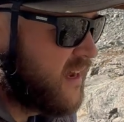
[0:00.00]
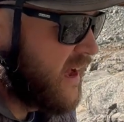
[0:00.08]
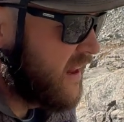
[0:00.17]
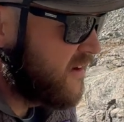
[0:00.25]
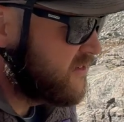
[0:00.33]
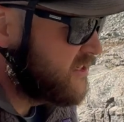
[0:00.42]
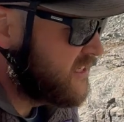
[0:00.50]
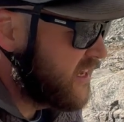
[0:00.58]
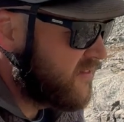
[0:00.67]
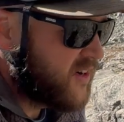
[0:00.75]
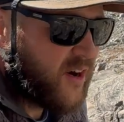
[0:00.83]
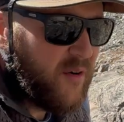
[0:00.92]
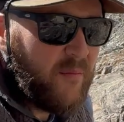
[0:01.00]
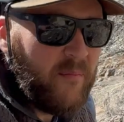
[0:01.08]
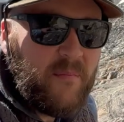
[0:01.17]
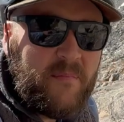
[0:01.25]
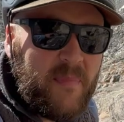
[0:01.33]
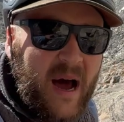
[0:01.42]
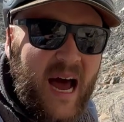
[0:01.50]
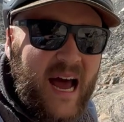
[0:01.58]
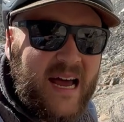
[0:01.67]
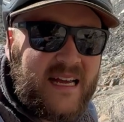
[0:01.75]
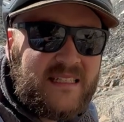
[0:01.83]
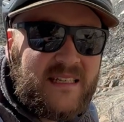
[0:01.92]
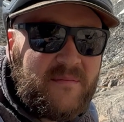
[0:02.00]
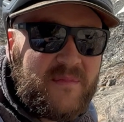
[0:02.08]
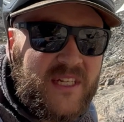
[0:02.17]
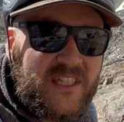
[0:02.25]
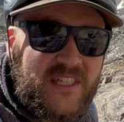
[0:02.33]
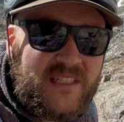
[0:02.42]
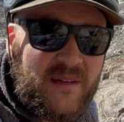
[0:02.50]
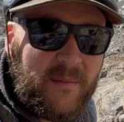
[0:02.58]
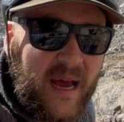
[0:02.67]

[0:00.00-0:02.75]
I don't just ever go buy something just to buy